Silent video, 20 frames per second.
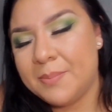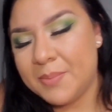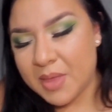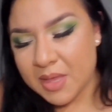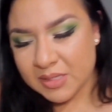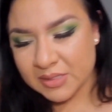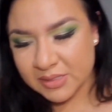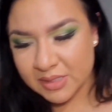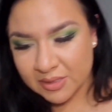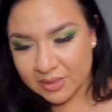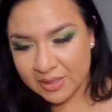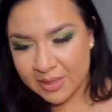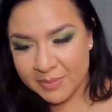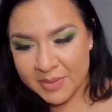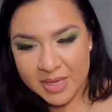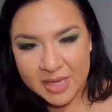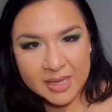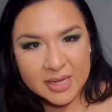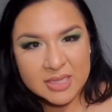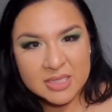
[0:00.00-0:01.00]
So let me
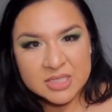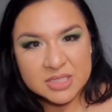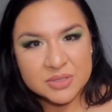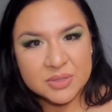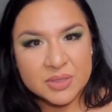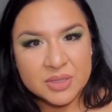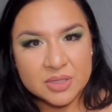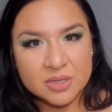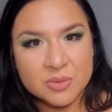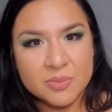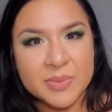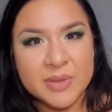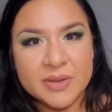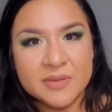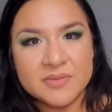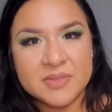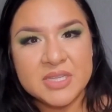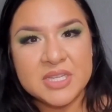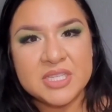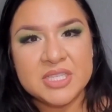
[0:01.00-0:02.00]
get into a little bit of
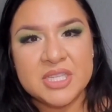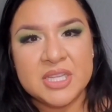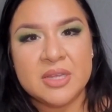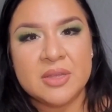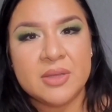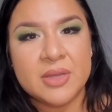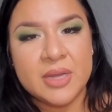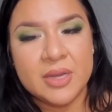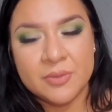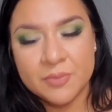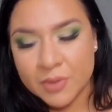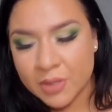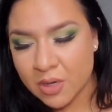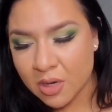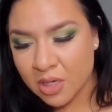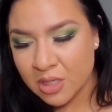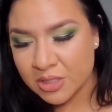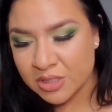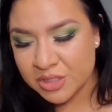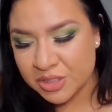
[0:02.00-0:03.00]
detail in
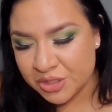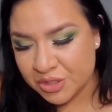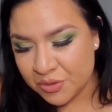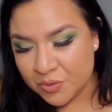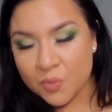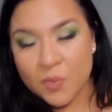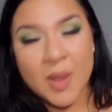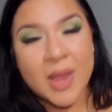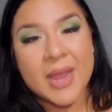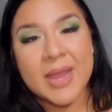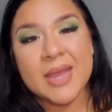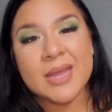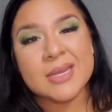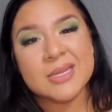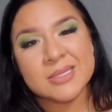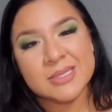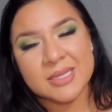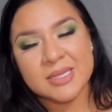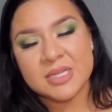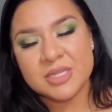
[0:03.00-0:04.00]
regards to why I
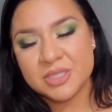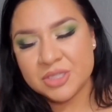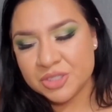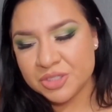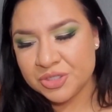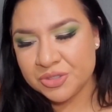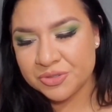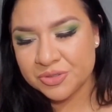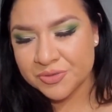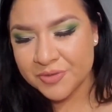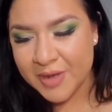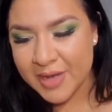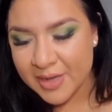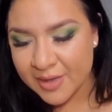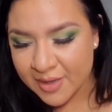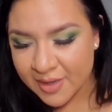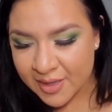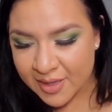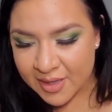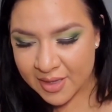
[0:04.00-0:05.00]
decided to choose green.
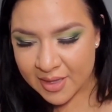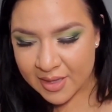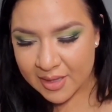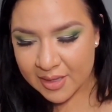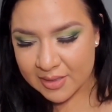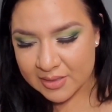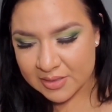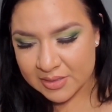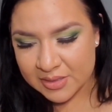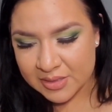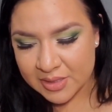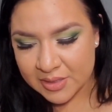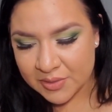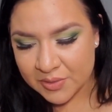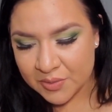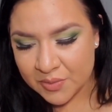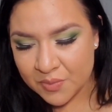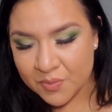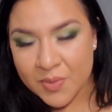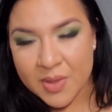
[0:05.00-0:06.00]
So
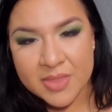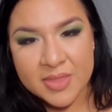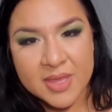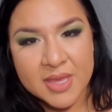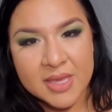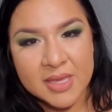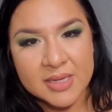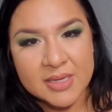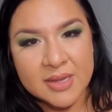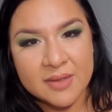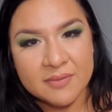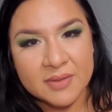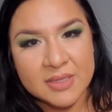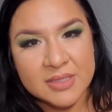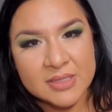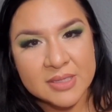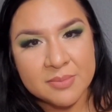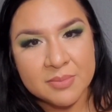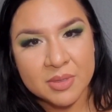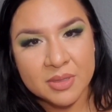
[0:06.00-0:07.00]
one thing it definitely
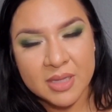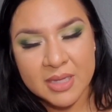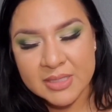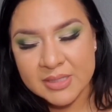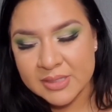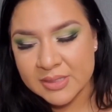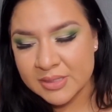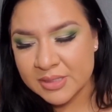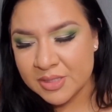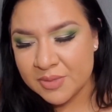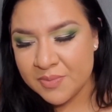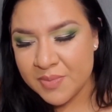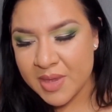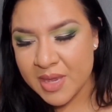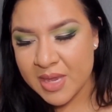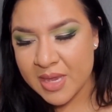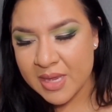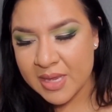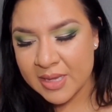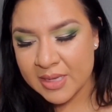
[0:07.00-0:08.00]
symbolizes to
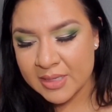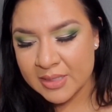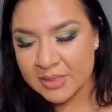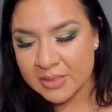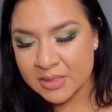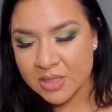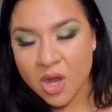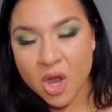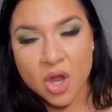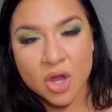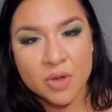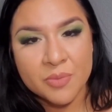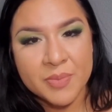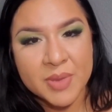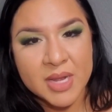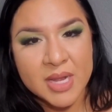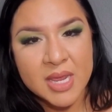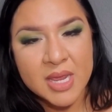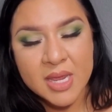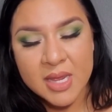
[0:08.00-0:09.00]
me is
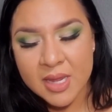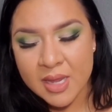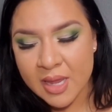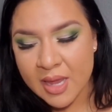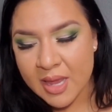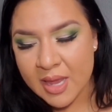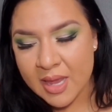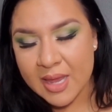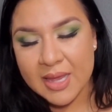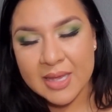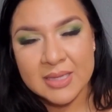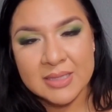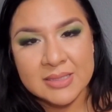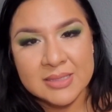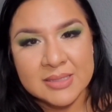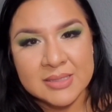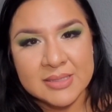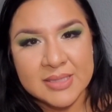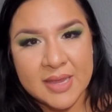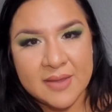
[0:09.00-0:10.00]
harmony and
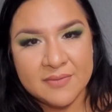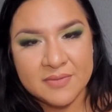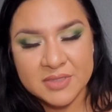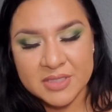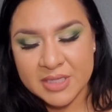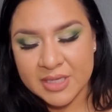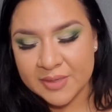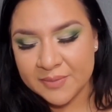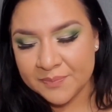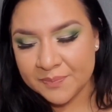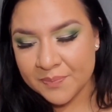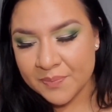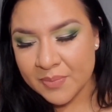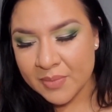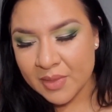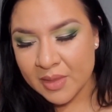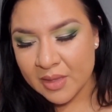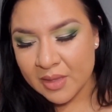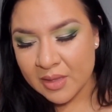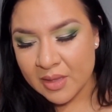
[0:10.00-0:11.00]
safety.
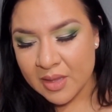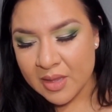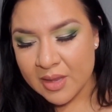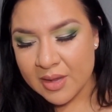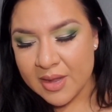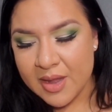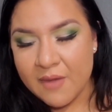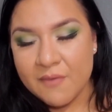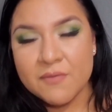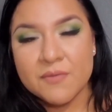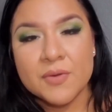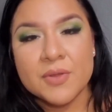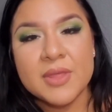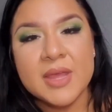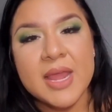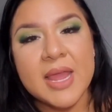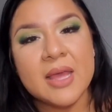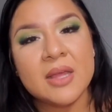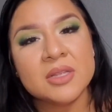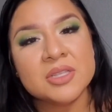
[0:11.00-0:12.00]
Now for the
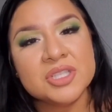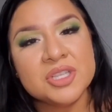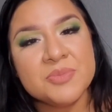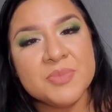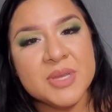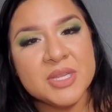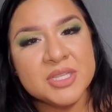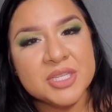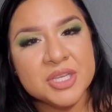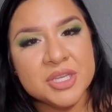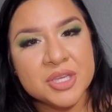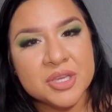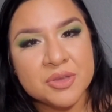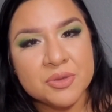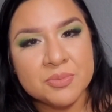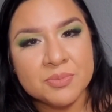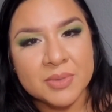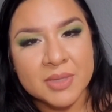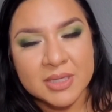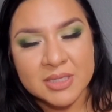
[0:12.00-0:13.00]
LGBTQ
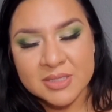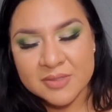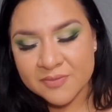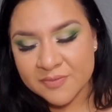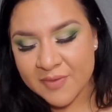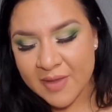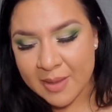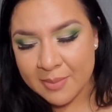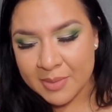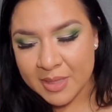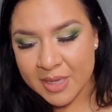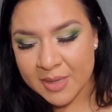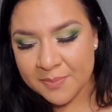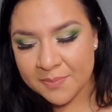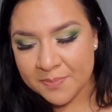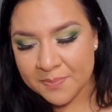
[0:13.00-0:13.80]
plus family,